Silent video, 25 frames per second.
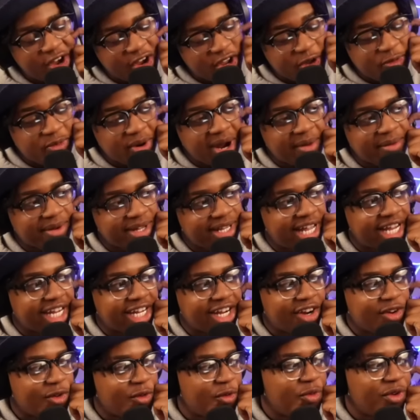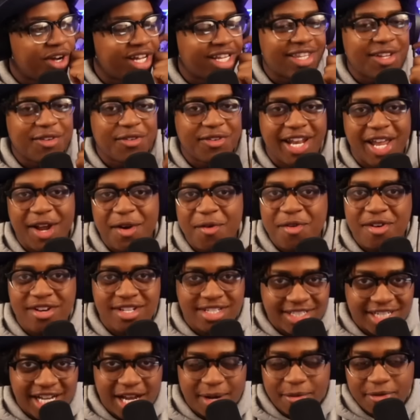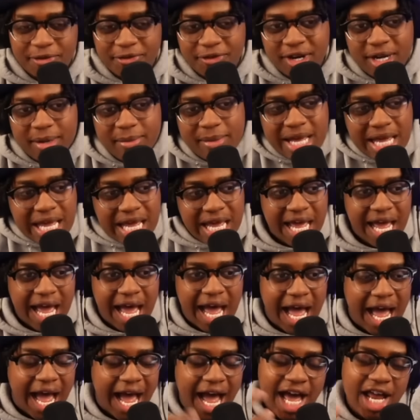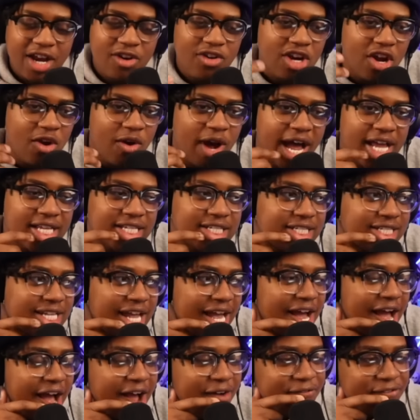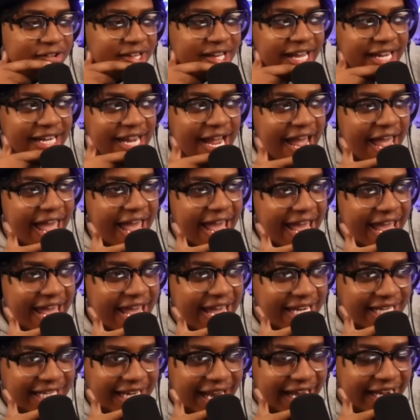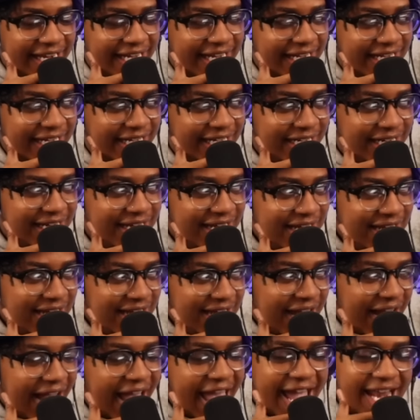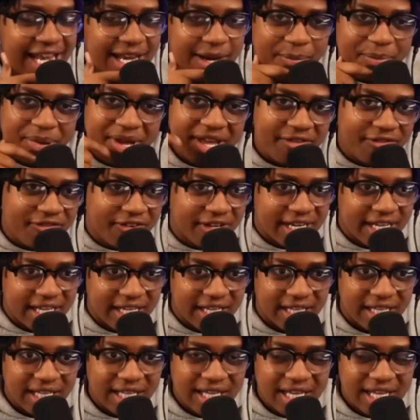you're probably like, what the fuck? Like, where is this coming from? I don't know. I feel like I had an epiphany.